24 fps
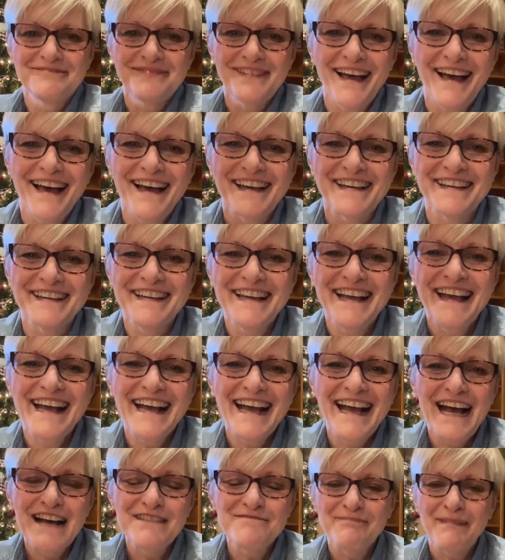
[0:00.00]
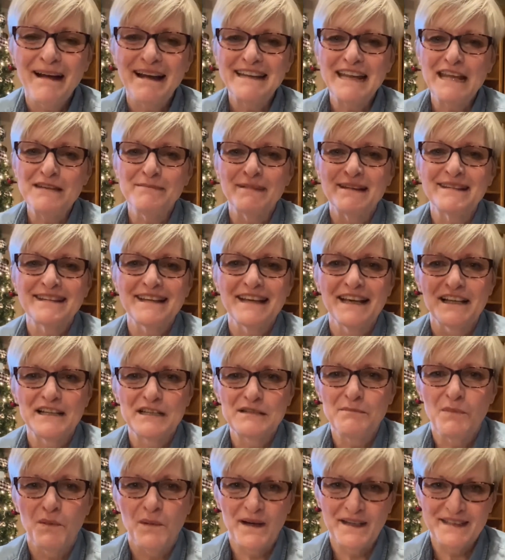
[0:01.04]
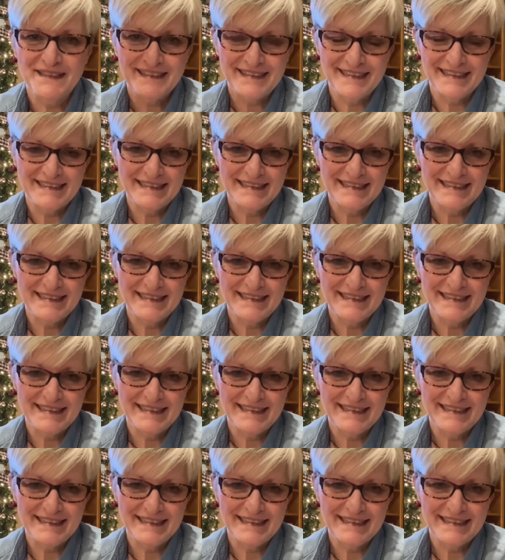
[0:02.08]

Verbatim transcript: Hi, my name is Kelly Morris,